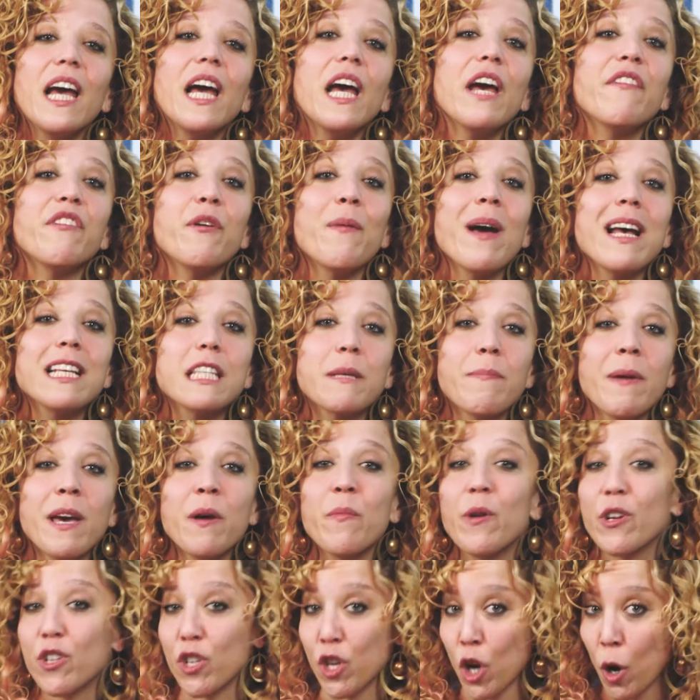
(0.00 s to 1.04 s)
If you ask me,
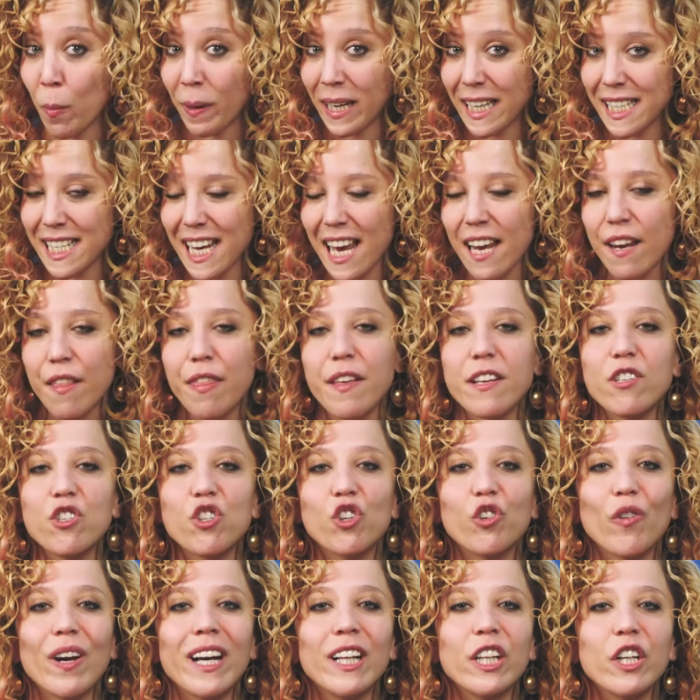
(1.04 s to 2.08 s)
which nobody did, this
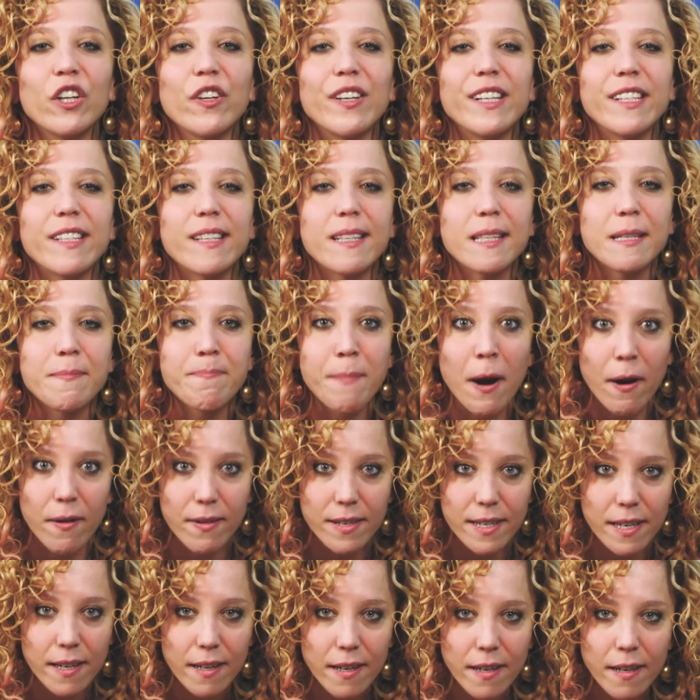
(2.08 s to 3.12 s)
trailer is
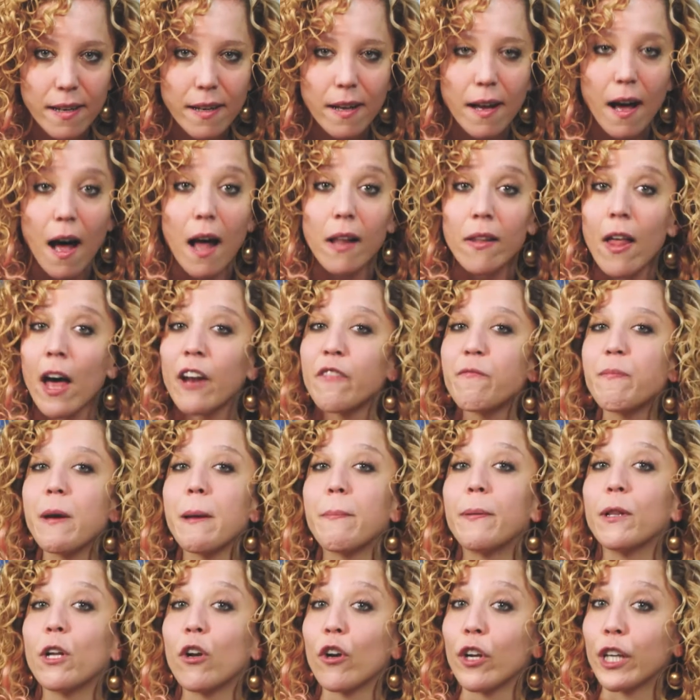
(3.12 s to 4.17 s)
smart. A lot of
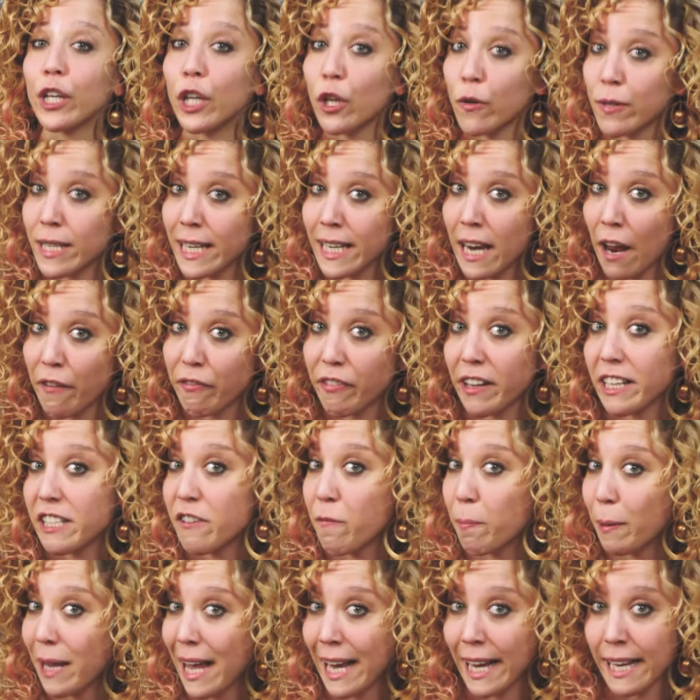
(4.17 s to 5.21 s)
people are accusing Netflix
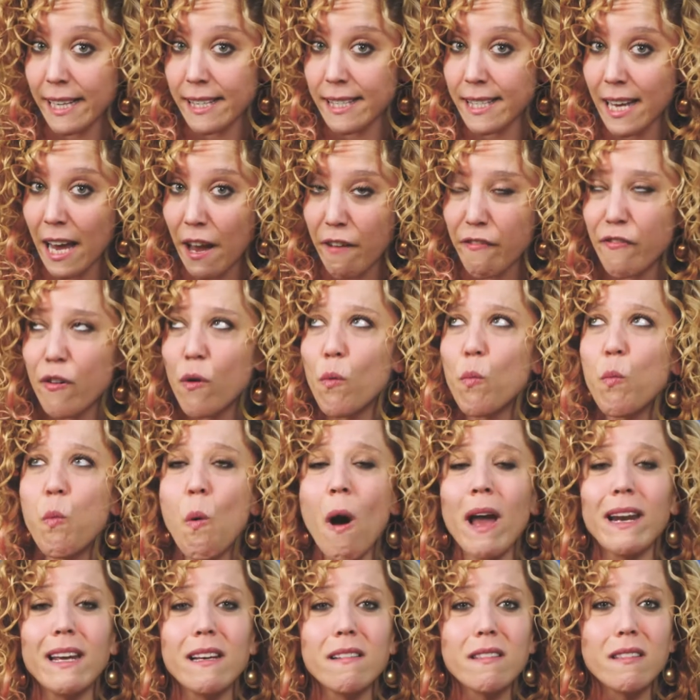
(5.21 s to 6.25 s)
of playing it safe.
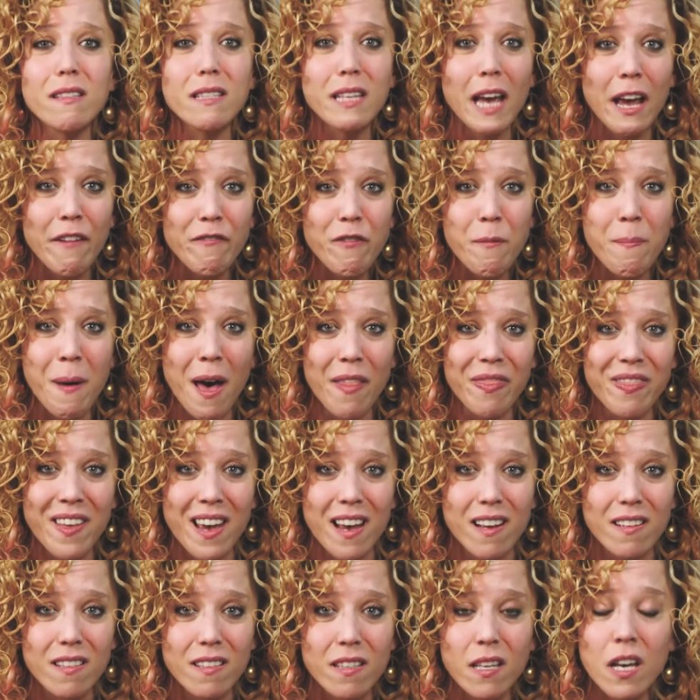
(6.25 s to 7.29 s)
What is safe about
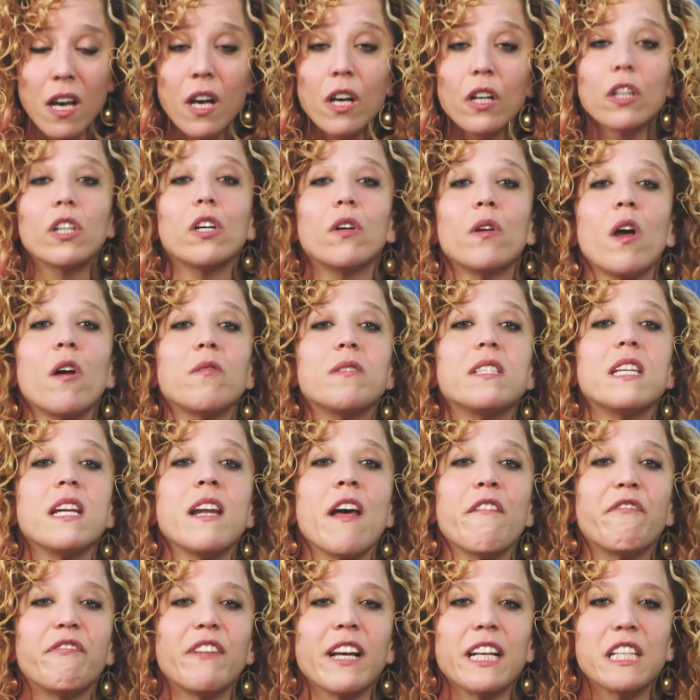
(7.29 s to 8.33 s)
this? Kudos to
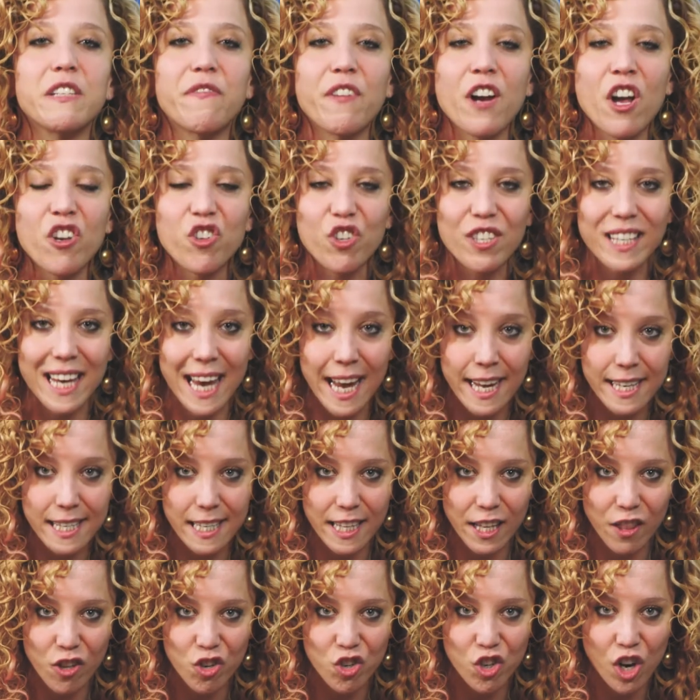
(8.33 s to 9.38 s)
Netflix for not just
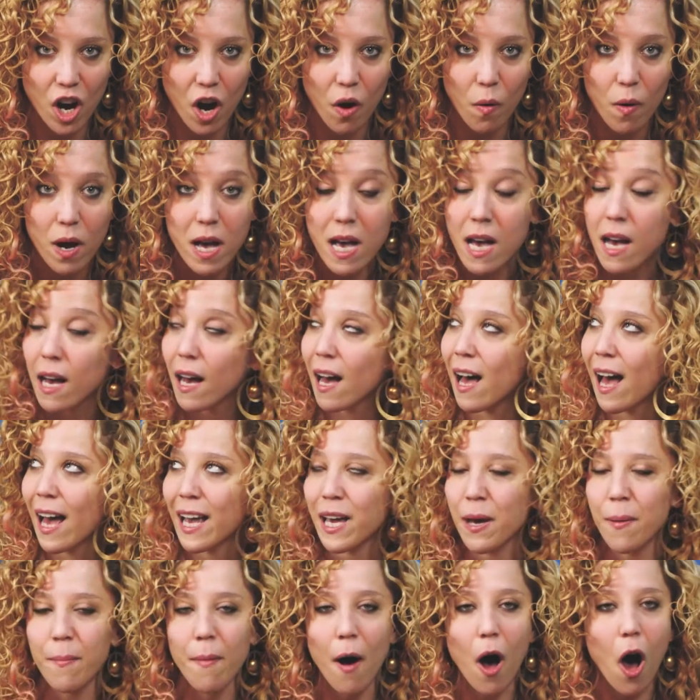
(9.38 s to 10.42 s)
canceling the show. I
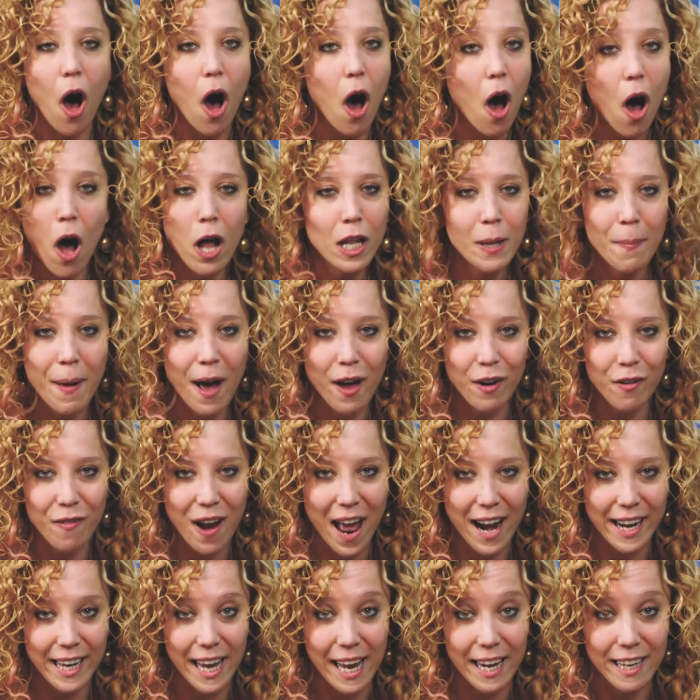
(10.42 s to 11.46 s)
am all about
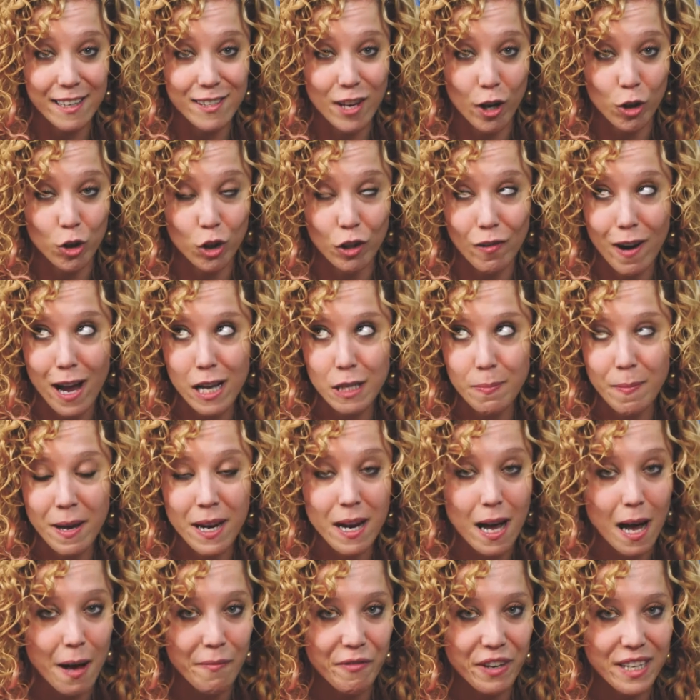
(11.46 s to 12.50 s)
eradicating sexual
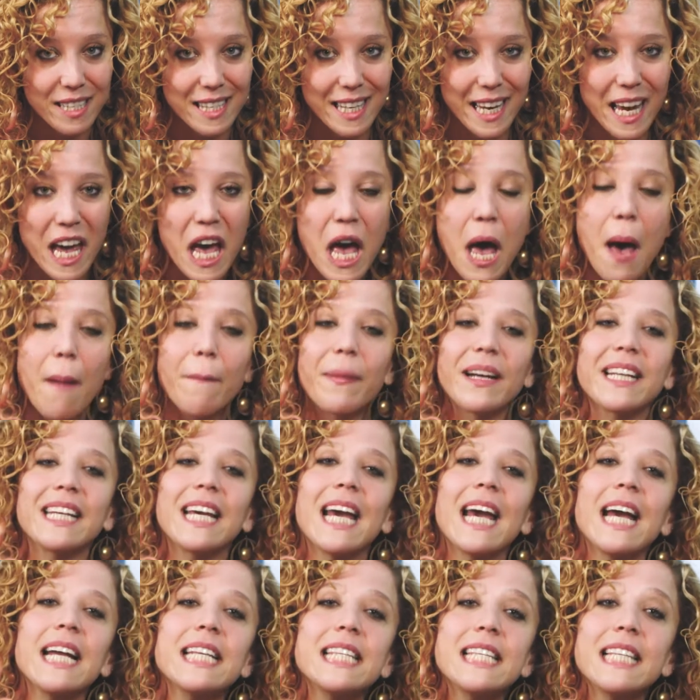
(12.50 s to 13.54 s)
harassment, obviously, but
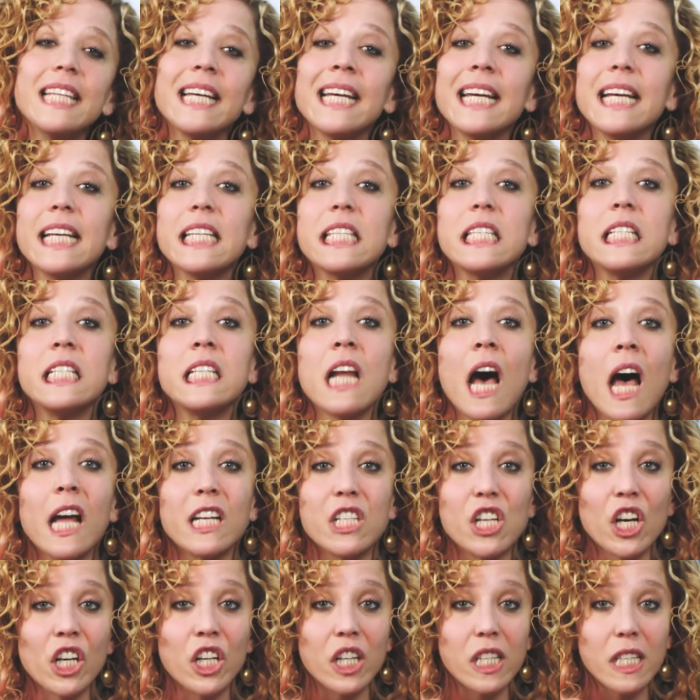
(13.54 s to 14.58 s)
canceling is
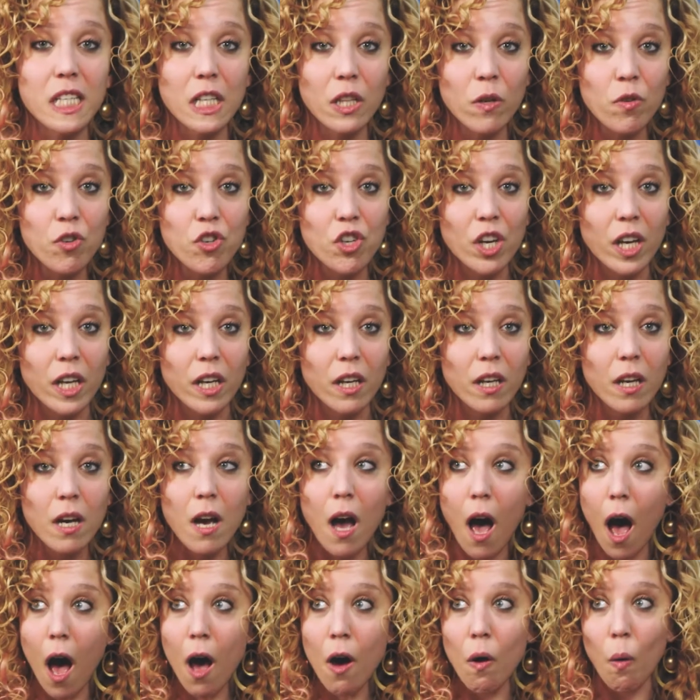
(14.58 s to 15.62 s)
not a good solution.
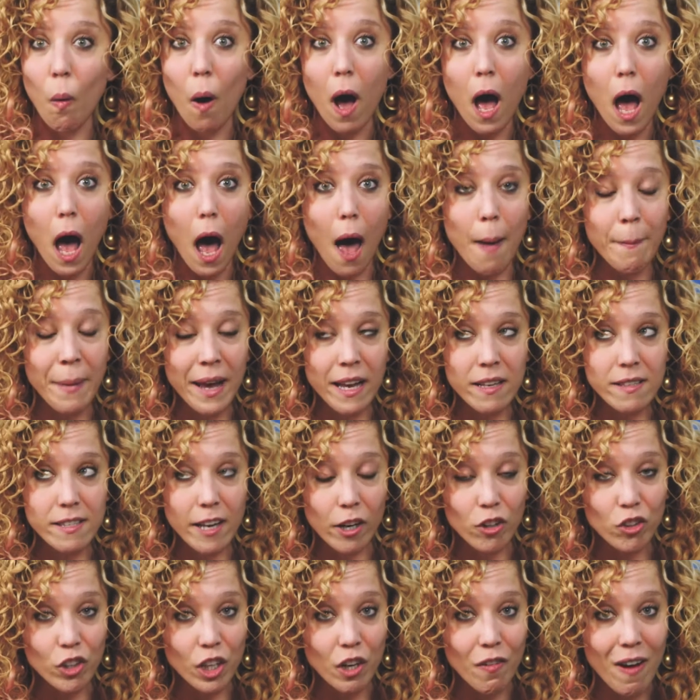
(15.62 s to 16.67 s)
Oh, a man
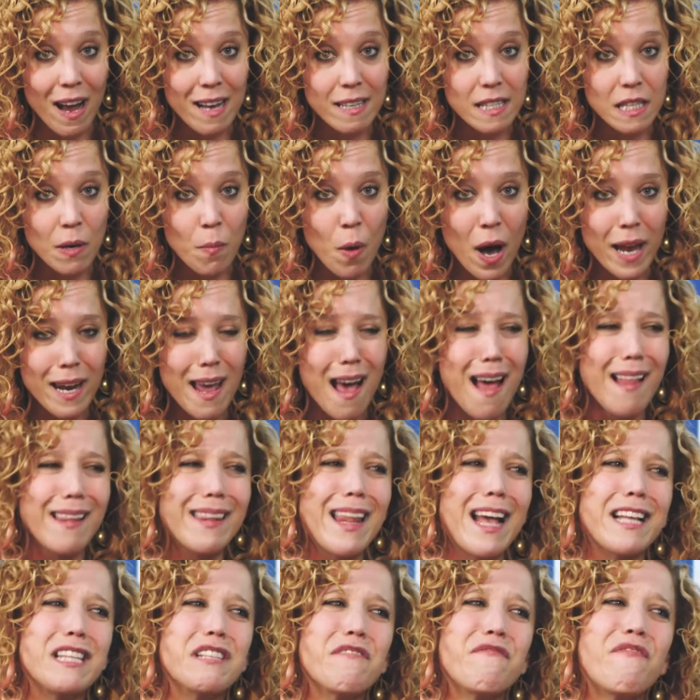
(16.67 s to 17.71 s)
sexually harassed someone?
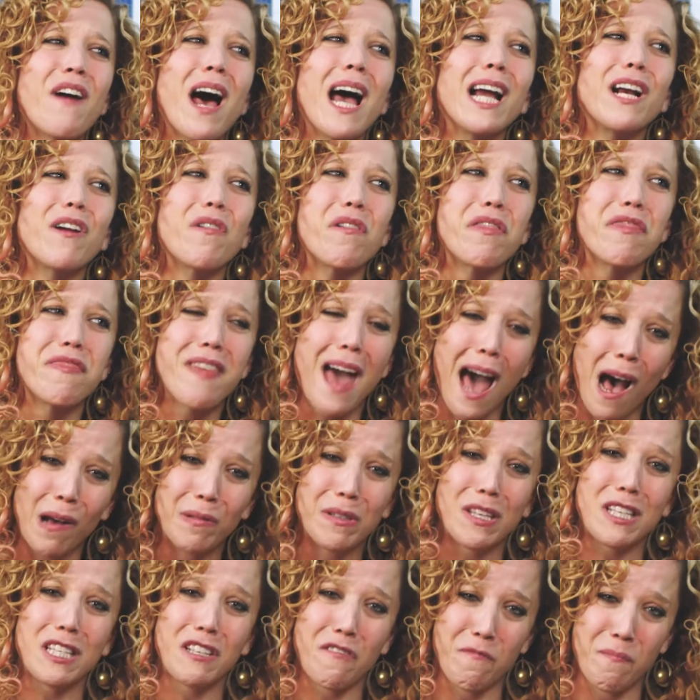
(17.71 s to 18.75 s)
Let's fire
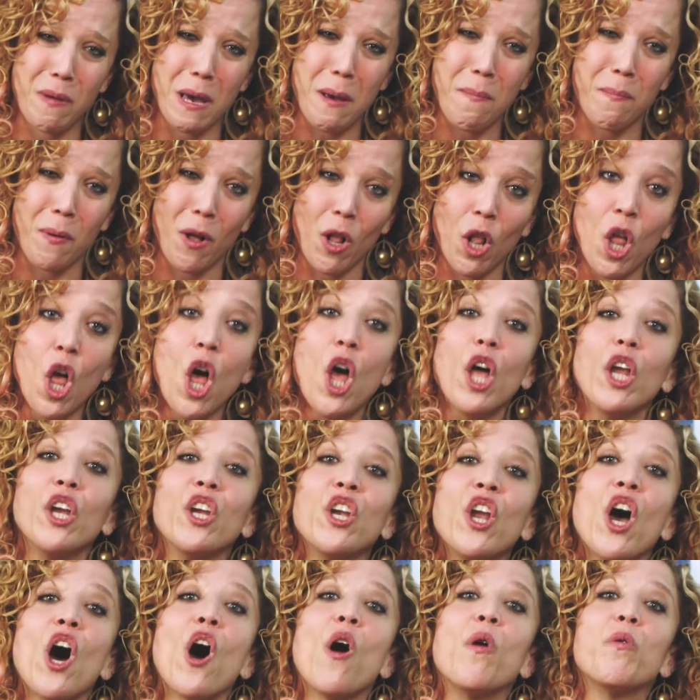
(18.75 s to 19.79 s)
thousands of people.
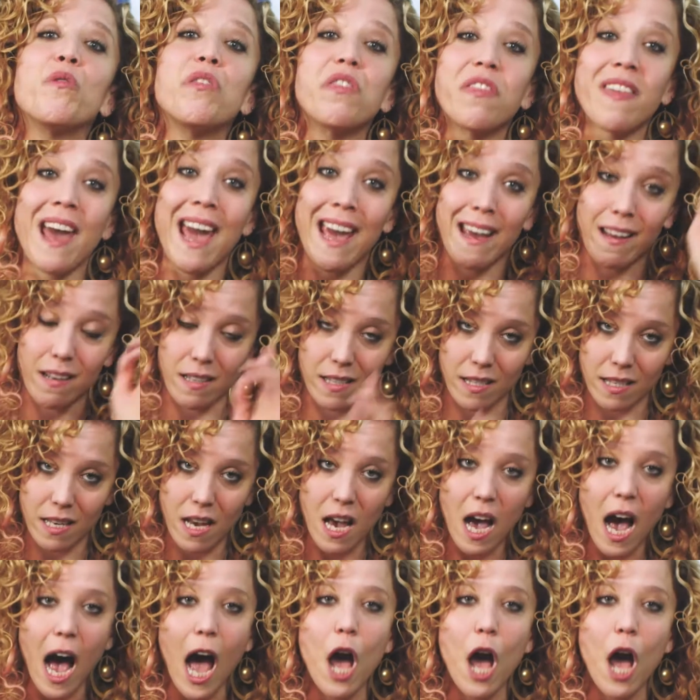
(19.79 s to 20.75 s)
No thanks.